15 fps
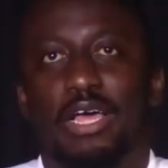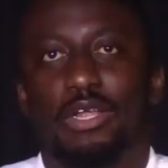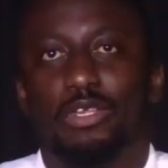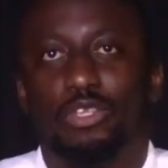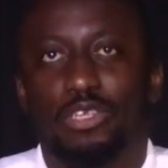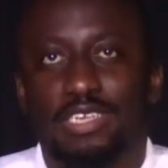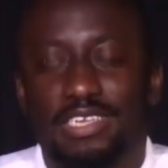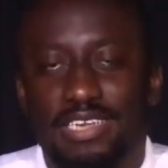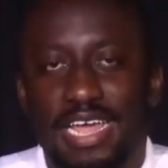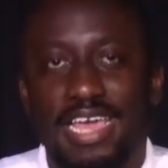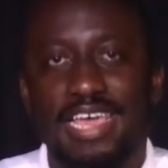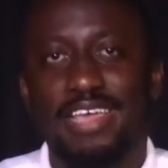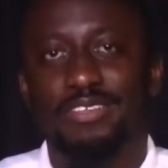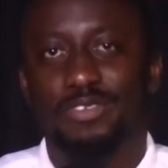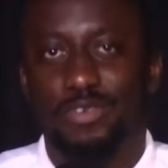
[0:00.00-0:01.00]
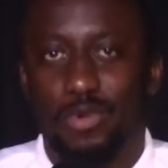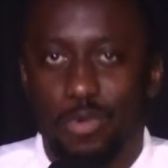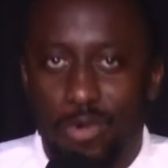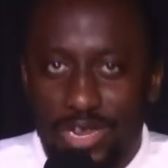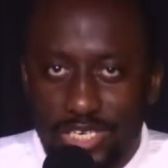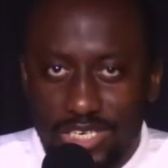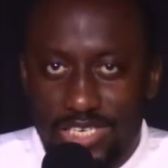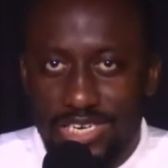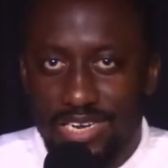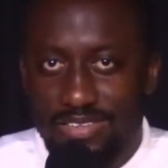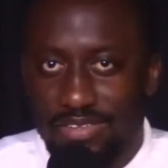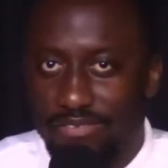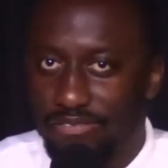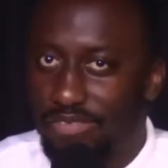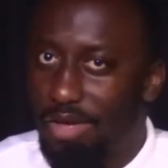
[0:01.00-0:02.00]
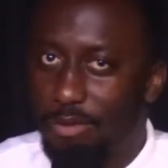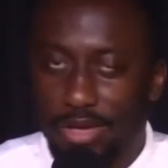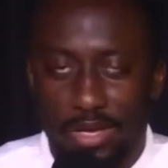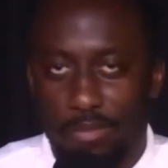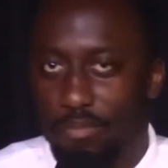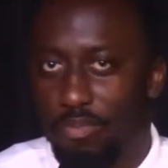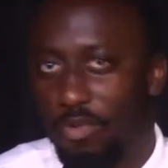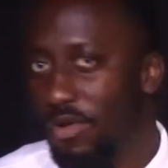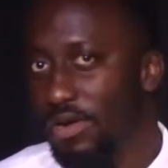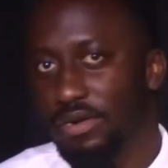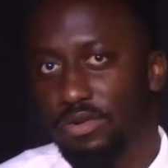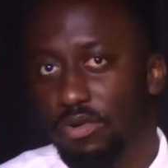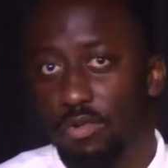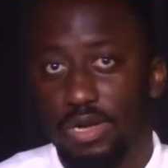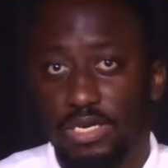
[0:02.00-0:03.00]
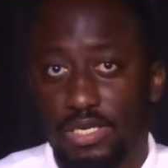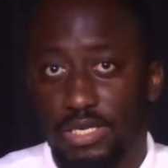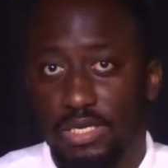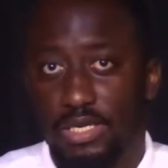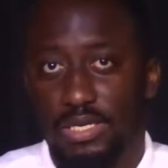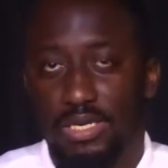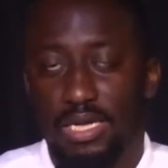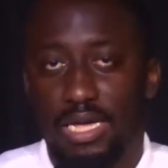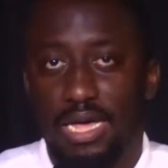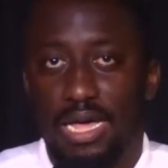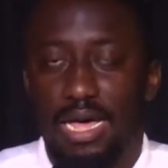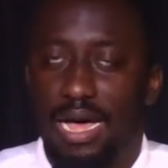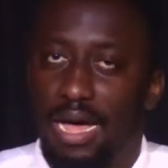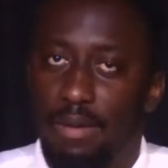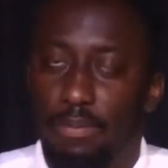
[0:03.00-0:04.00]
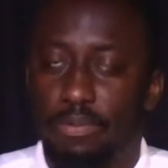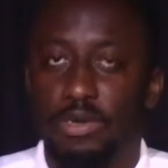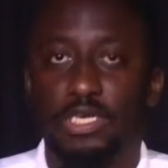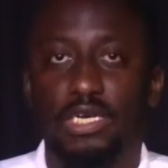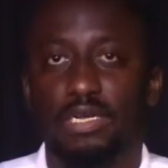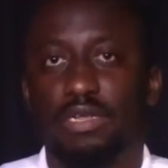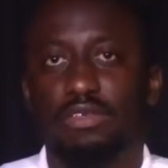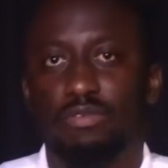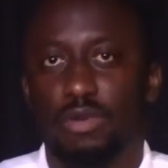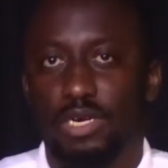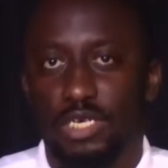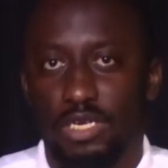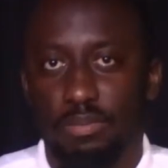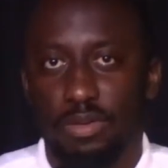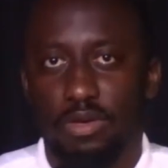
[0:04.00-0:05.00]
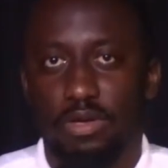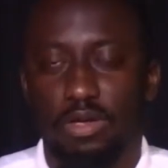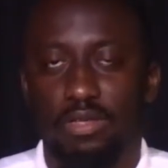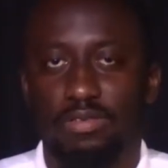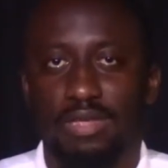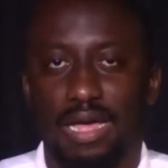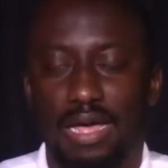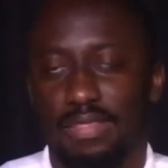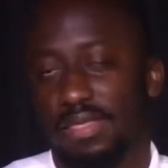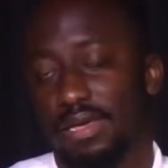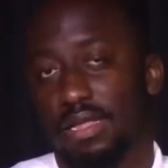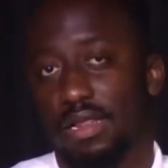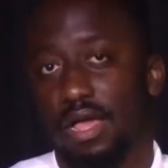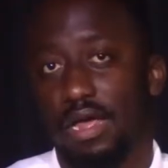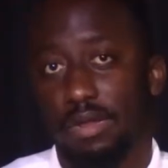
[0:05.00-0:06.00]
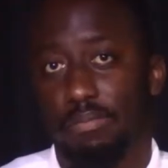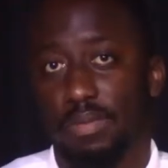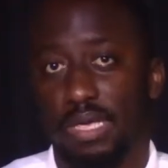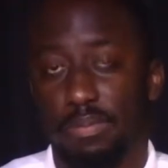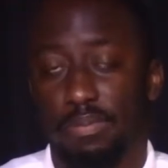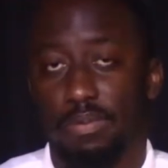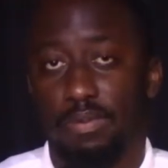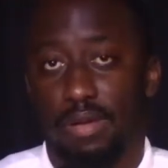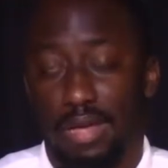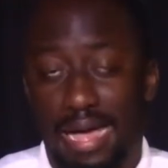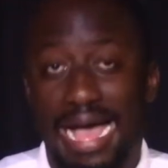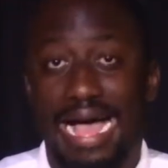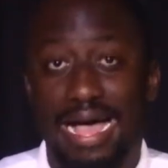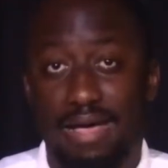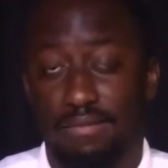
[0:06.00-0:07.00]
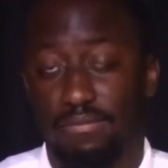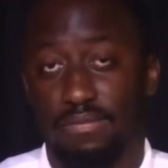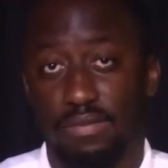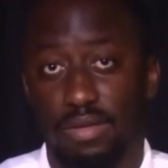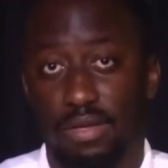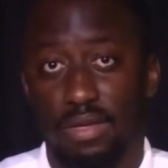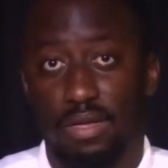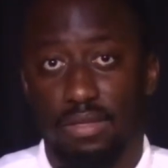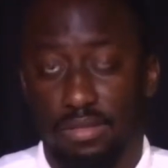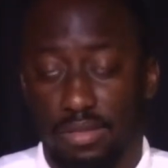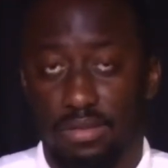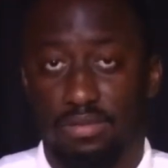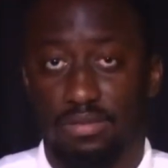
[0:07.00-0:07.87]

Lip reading: today's question is a very important question. I appreciate this question because I think a lot of people have this